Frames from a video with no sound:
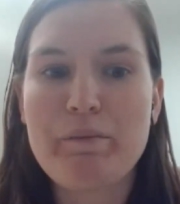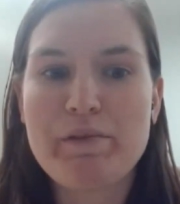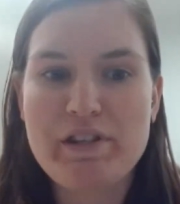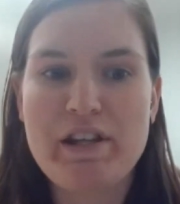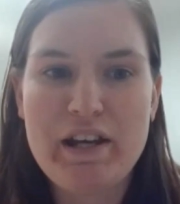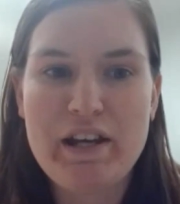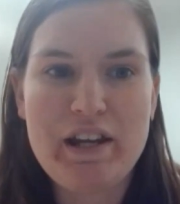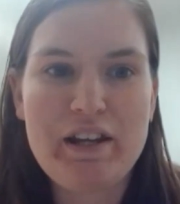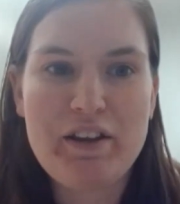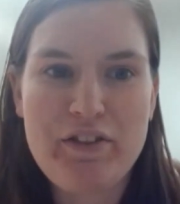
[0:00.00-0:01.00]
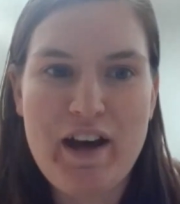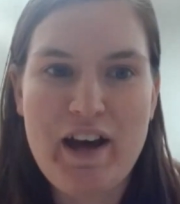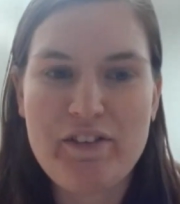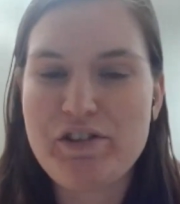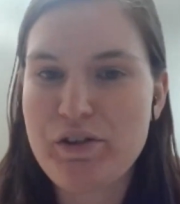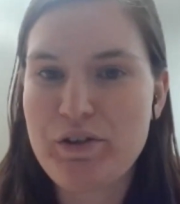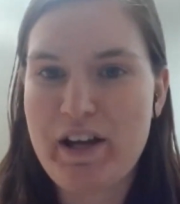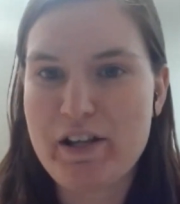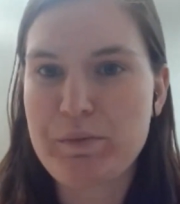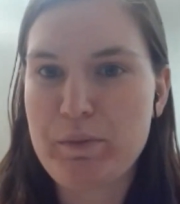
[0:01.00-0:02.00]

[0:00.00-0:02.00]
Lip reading: stating that the student has